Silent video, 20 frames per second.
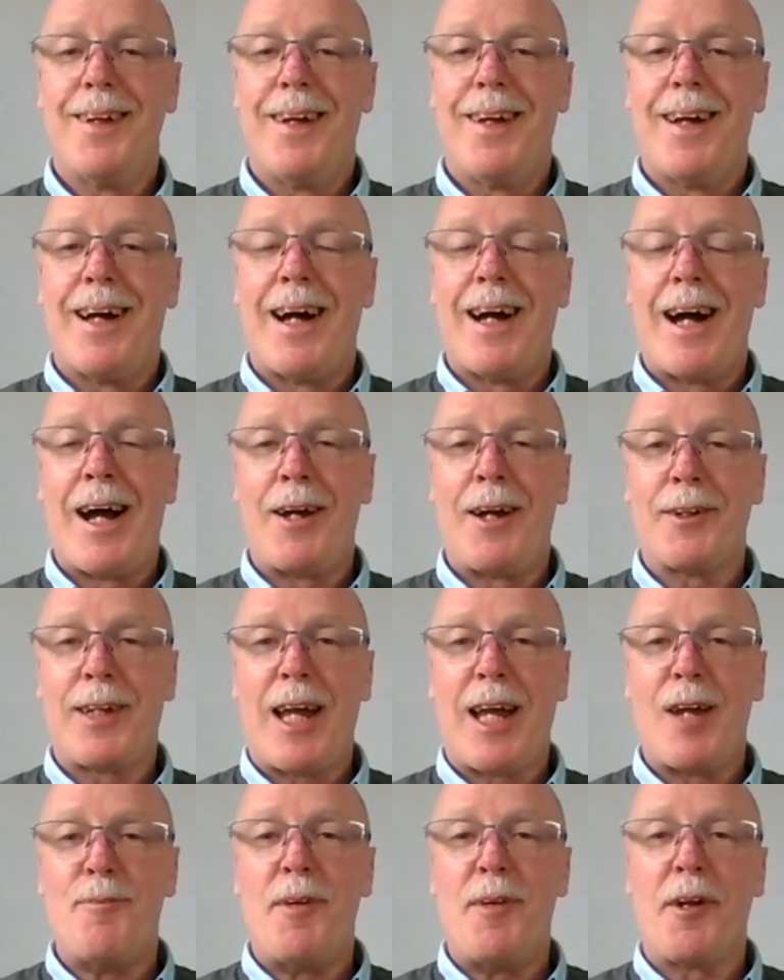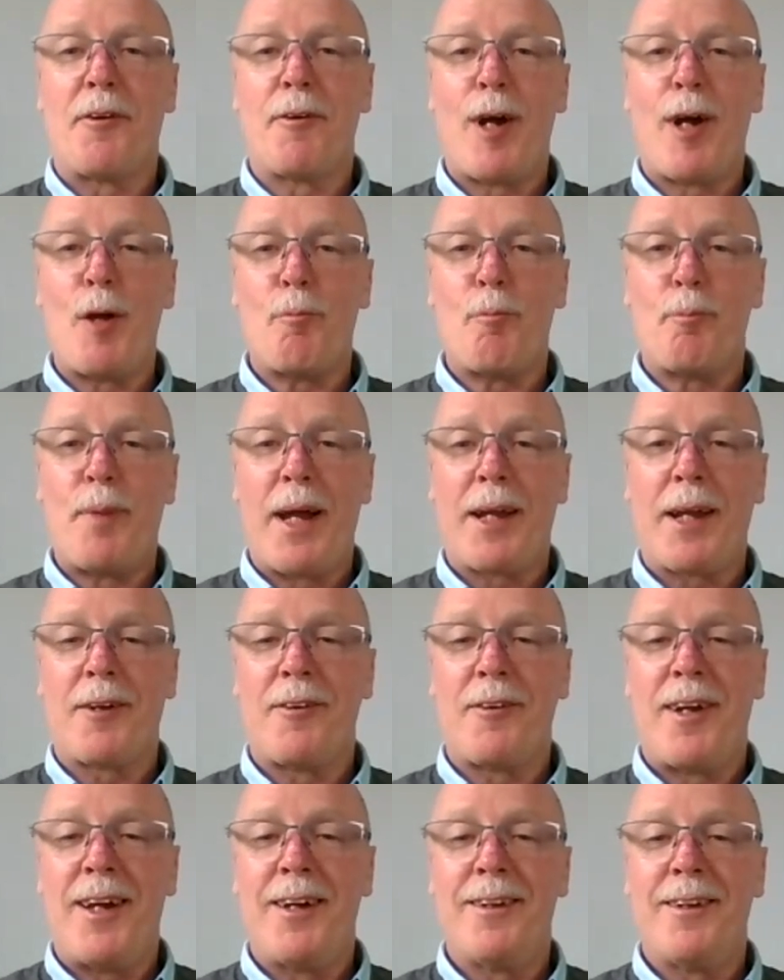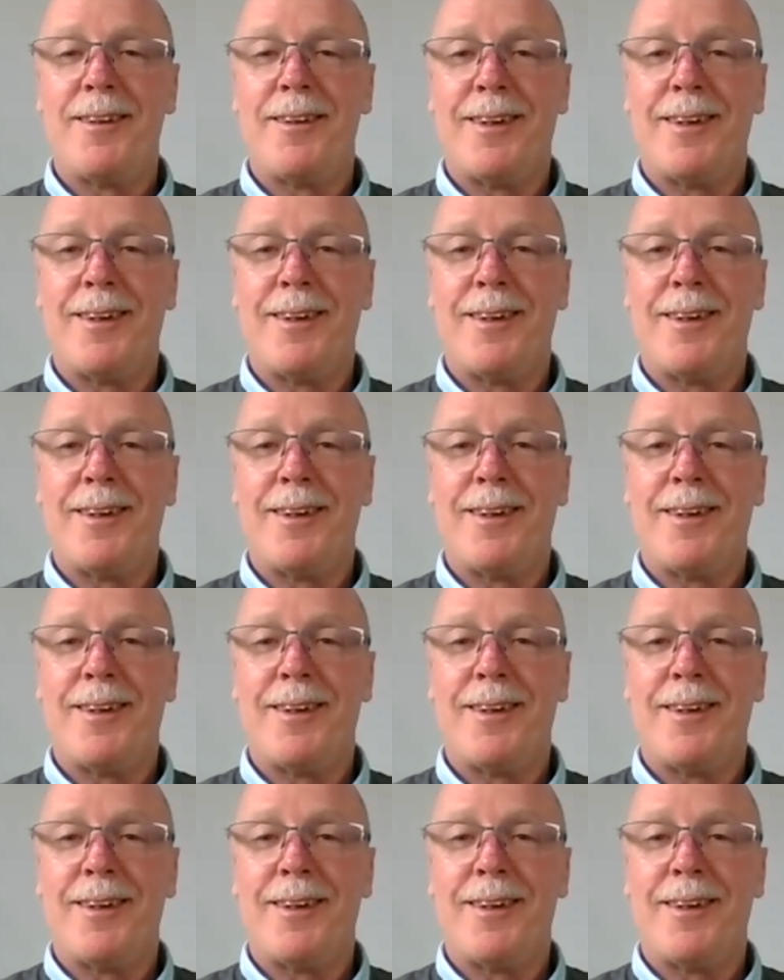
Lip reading: It gave me a great background.